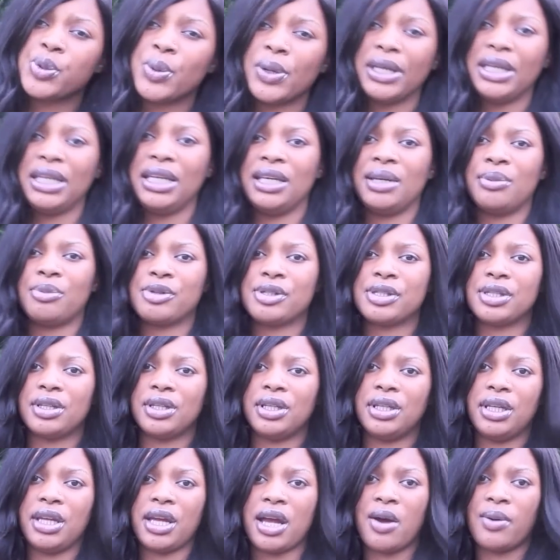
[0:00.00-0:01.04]
20 in
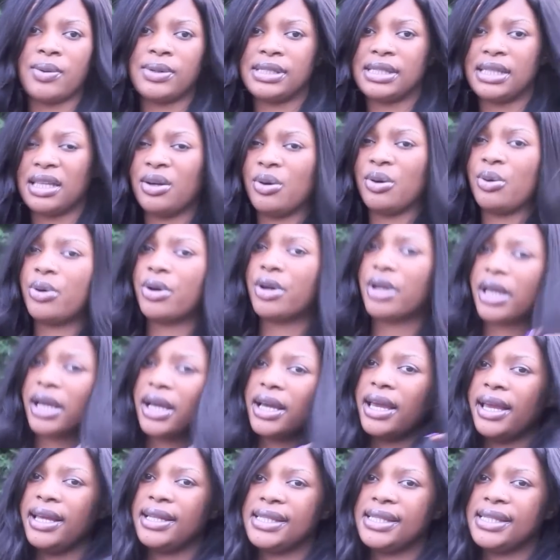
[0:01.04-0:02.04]
Brazilian hair, I would say order like an